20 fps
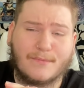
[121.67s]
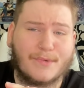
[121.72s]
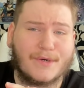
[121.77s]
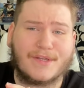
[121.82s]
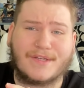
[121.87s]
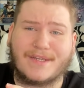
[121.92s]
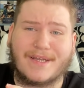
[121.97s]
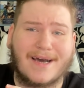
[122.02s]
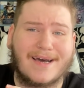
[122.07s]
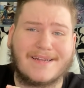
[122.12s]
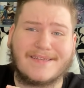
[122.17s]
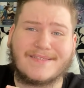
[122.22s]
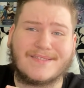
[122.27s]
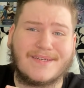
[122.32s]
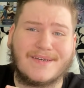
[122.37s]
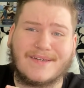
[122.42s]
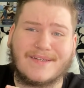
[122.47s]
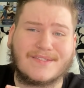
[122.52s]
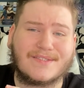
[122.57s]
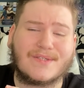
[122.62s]
but not as
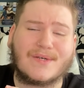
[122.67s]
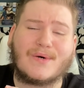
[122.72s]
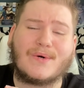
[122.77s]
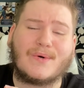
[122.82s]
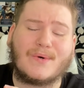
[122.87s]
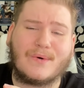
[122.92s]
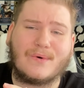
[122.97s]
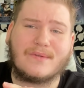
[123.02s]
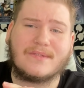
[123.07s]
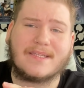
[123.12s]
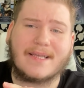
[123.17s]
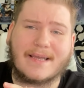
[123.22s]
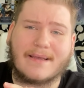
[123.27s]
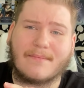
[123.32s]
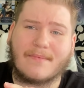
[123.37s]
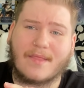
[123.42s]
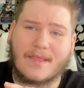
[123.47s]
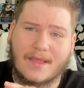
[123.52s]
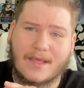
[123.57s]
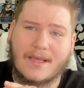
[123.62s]
good as the whole
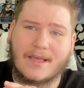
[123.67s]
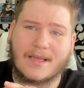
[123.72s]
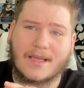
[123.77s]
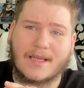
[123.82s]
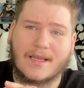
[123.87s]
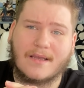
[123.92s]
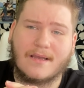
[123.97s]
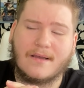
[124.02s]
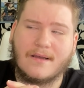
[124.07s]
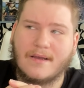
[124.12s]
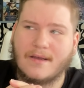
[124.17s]
damn thing.